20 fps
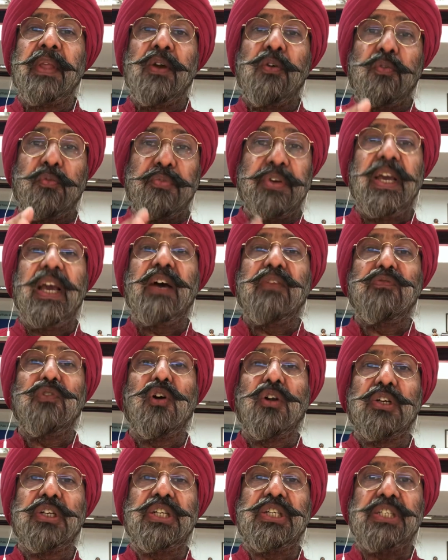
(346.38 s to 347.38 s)
We have
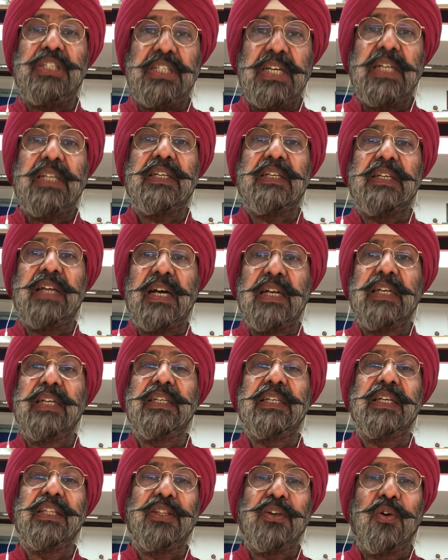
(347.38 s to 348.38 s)
not yet done it
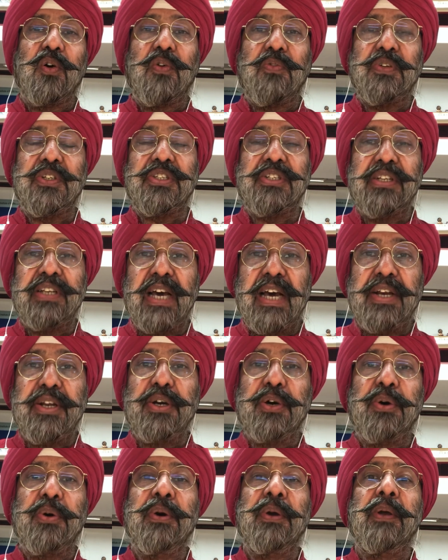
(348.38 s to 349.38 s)
in the COVID
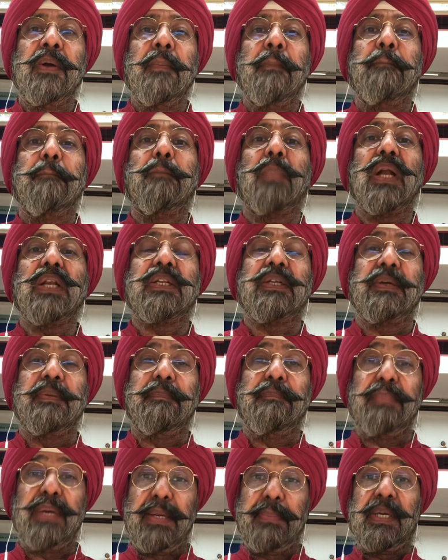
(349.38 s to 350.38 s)
scenario, but
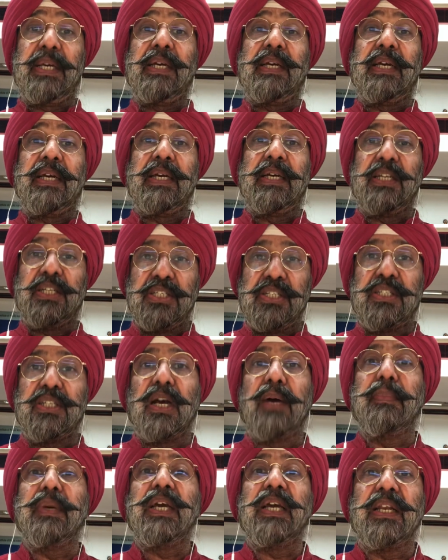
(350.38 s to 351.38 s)
maybe it is
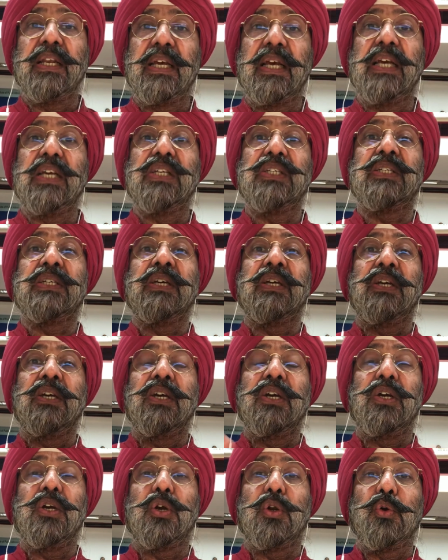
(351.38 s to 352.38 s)
coming in case
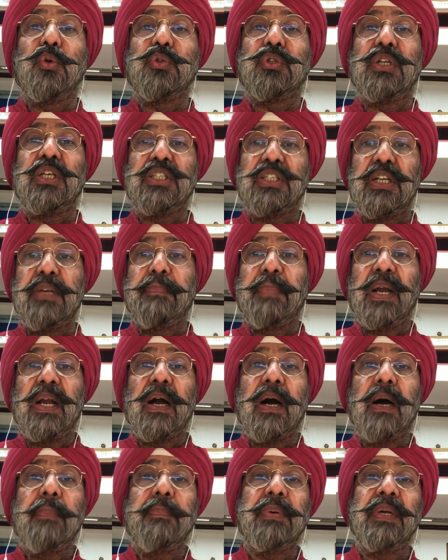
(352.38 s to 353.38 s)
growth doesn't pick
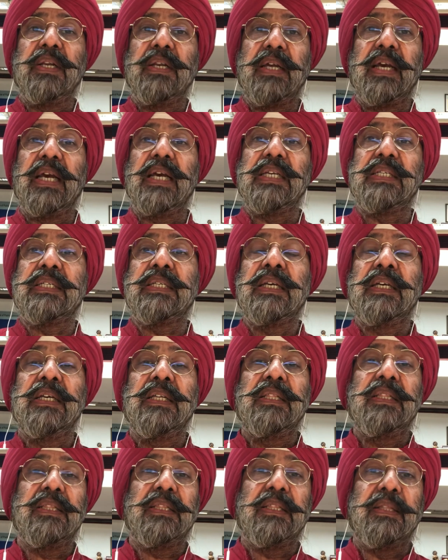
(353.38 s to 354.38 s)
up, in case
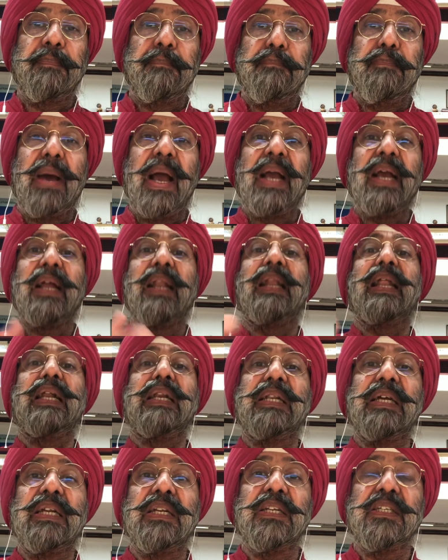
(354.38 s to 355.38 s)
the bank
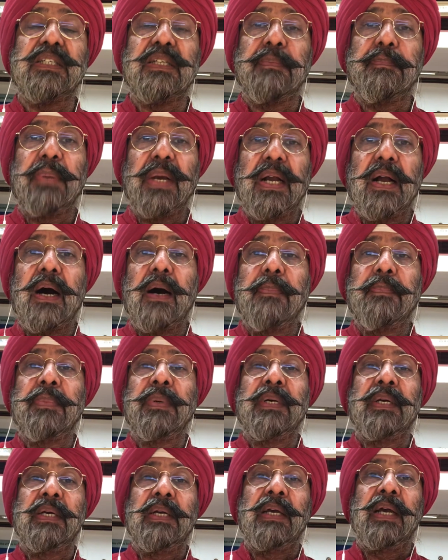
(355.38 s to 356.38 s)
lending doesn't pick up,
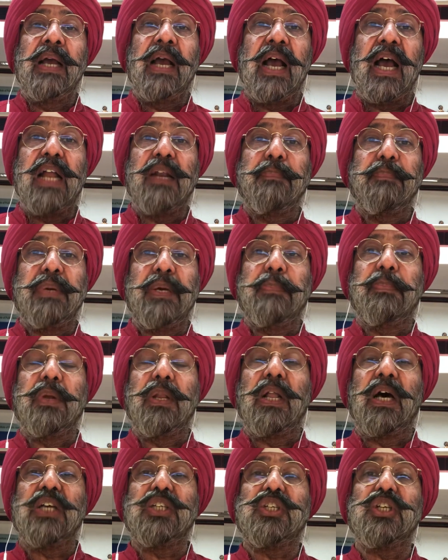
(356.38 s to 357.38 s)
and people
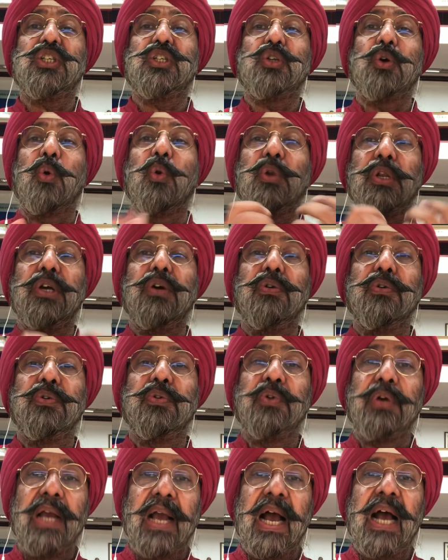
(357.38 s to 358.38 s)
are just holding on
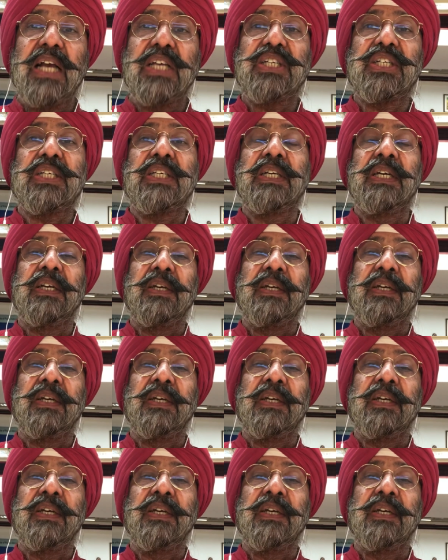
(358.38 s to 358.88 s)
to cash